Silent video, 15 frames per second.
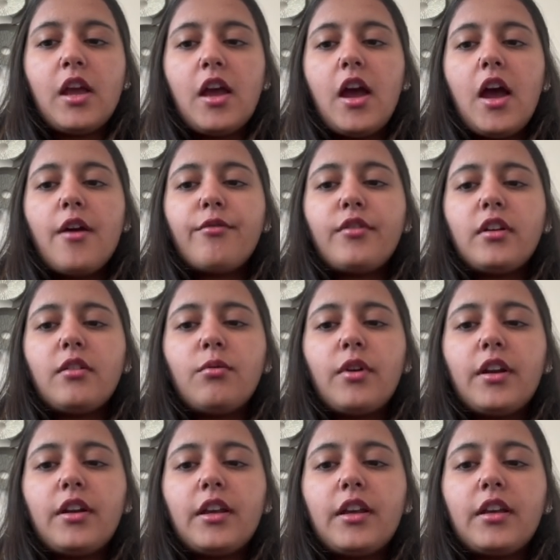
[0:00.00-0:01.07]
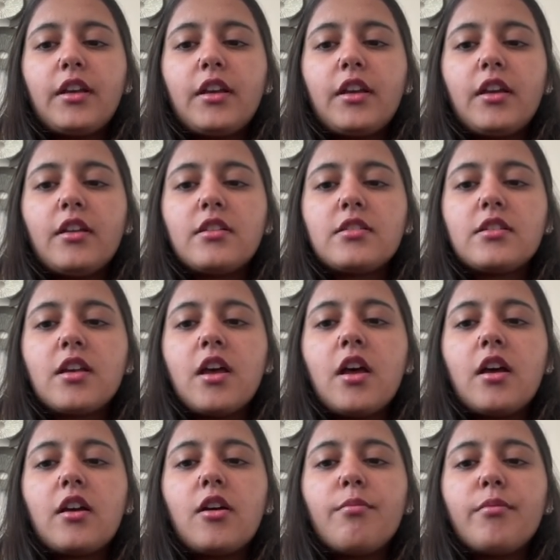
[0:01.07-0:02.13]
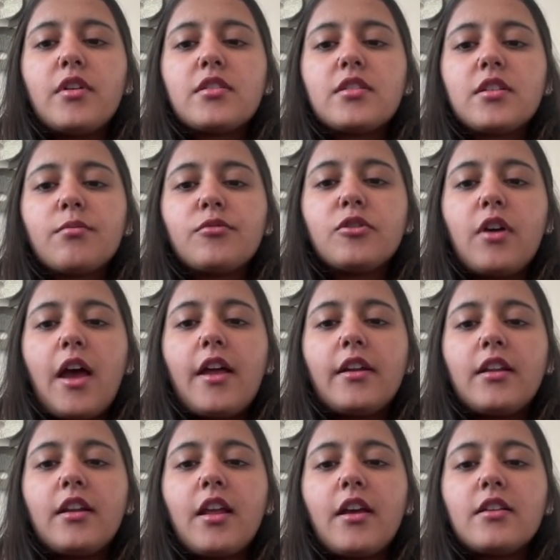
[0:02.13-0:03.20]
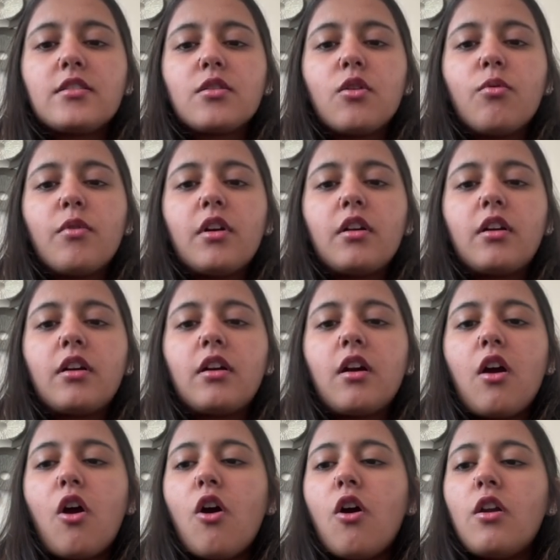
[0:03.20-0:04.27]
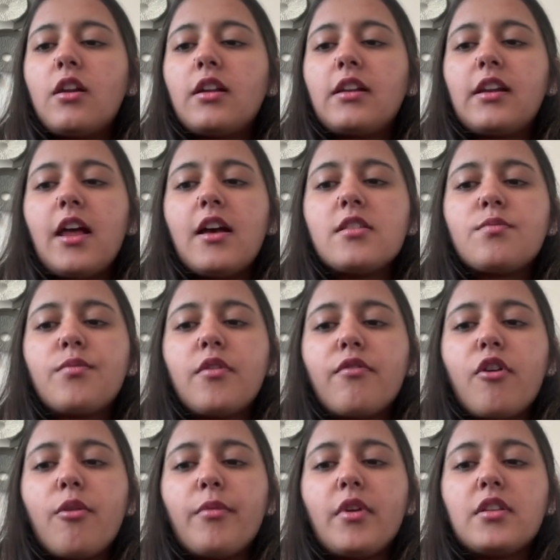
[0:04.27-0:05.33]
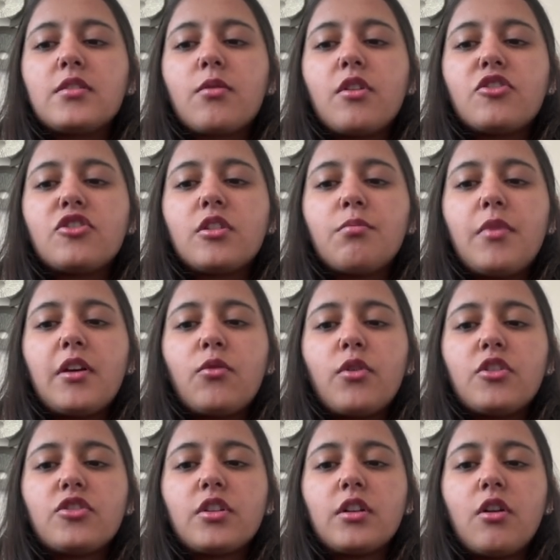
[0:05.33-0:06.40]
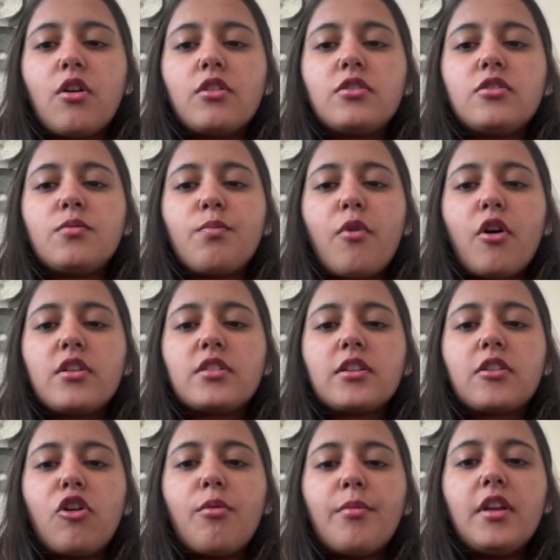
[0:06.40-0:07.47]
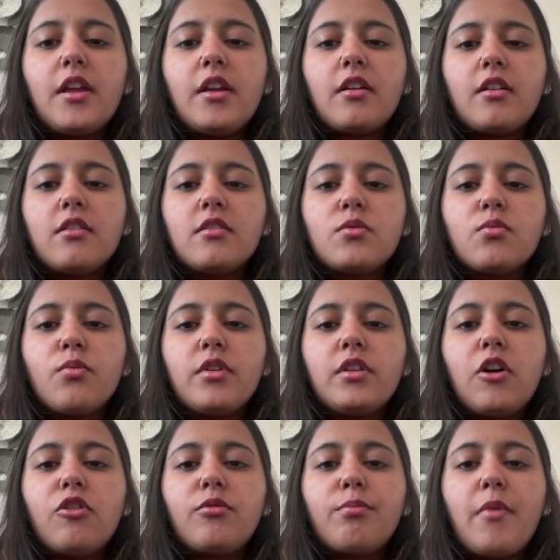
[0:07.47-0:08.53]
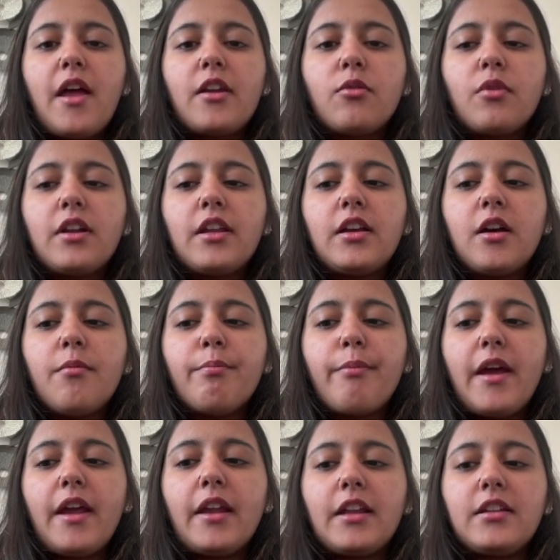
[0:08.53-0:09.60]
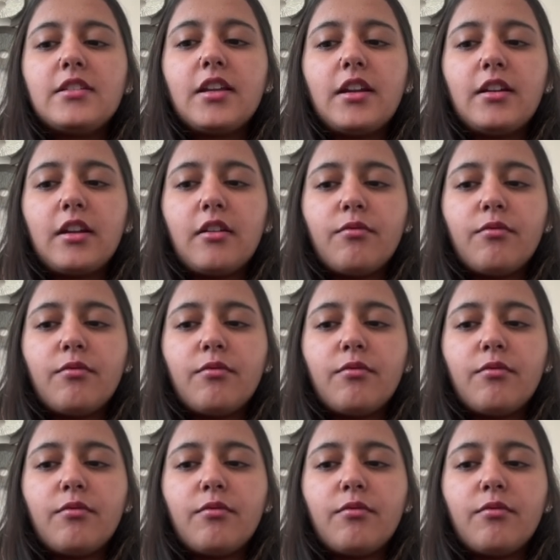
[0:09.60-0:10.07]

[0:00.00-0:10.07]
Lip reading: After grading, it's cumbersome to analyze overall class performance question by question or to spot common errors without manually compiling data.